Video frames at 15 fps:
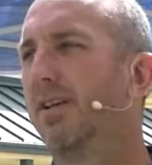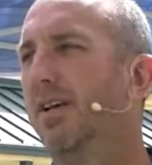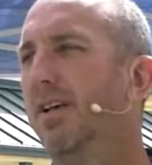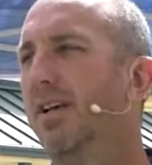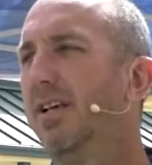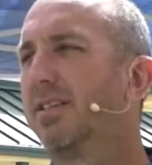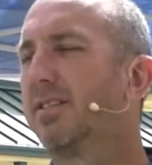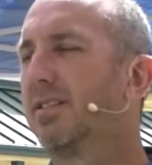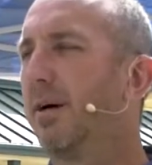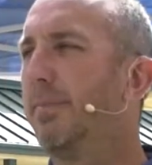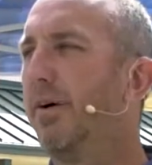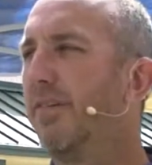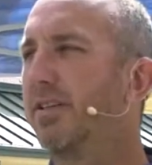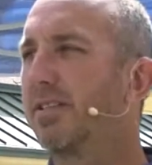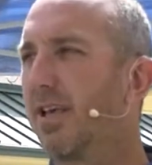Some of
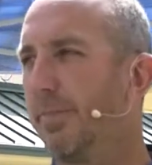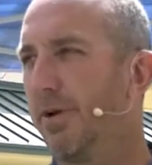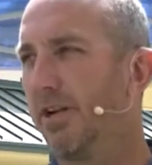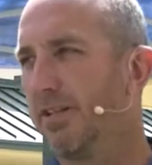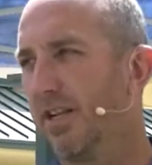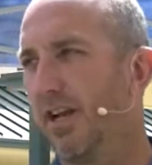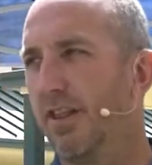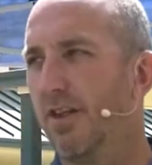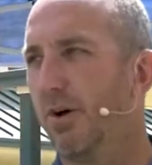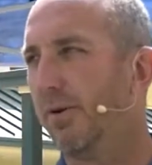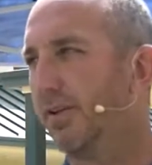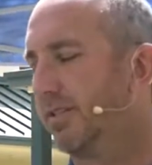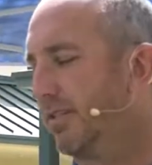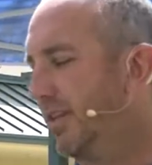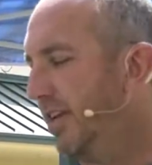us come here today, though, and
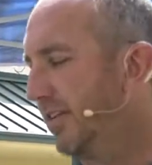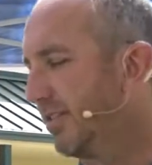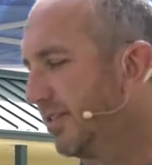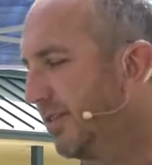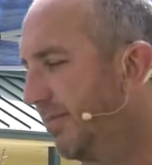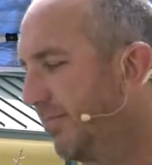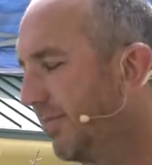it's this